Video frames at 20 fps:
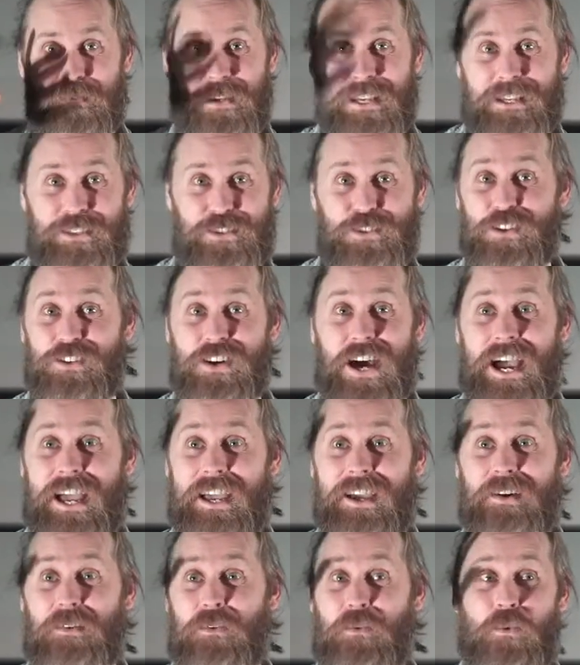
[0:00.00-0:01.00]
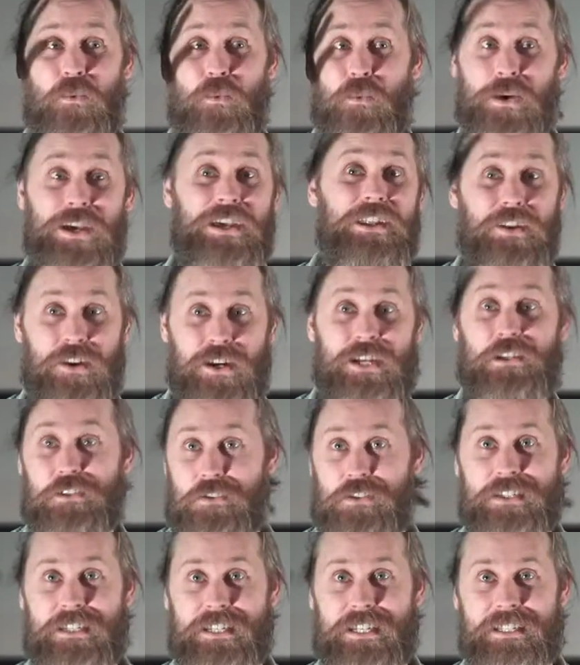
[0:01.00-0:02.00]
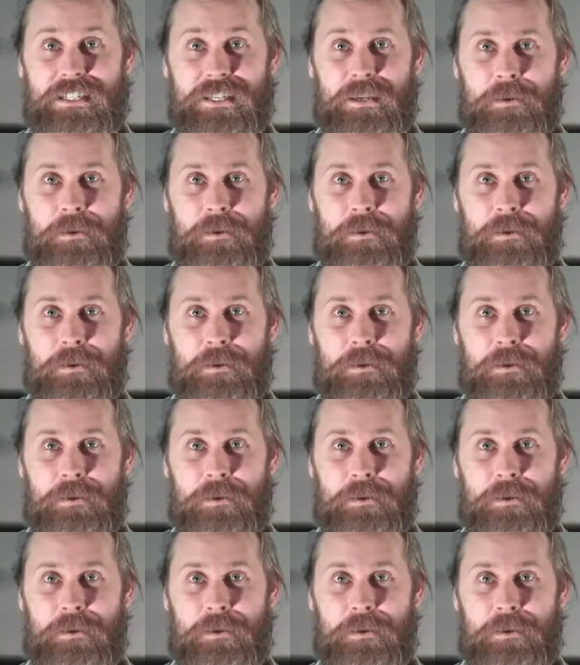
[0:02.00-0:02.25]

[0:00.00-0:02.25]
it's all right. We're not interested.